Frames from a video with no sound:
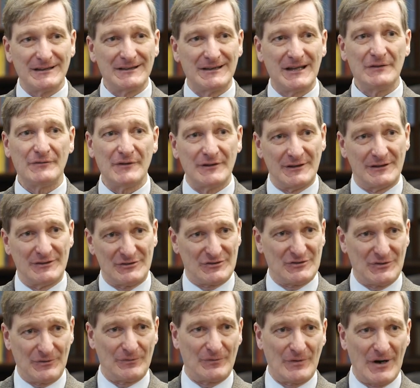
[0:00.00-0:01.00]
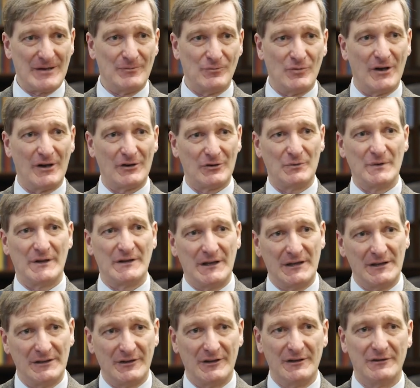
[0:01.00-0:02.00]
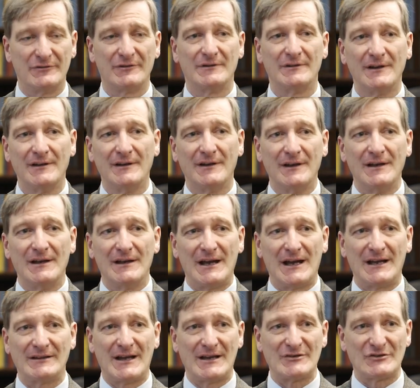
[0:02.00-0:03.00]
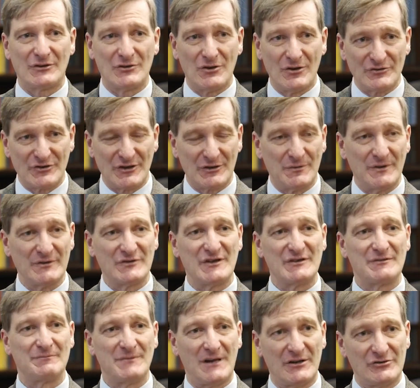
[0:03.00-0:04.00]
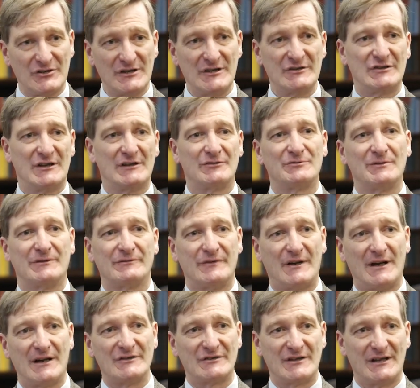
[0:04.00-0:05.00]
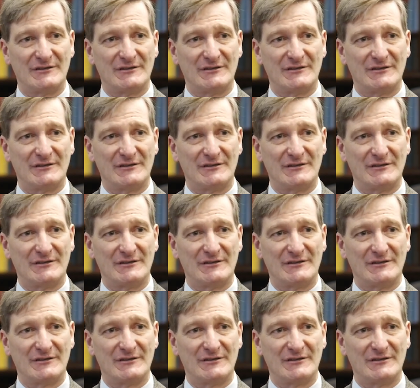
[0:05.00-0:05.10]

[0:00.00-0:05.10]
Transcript: given us the framework we needed. And as a consequence, it's much easier to advise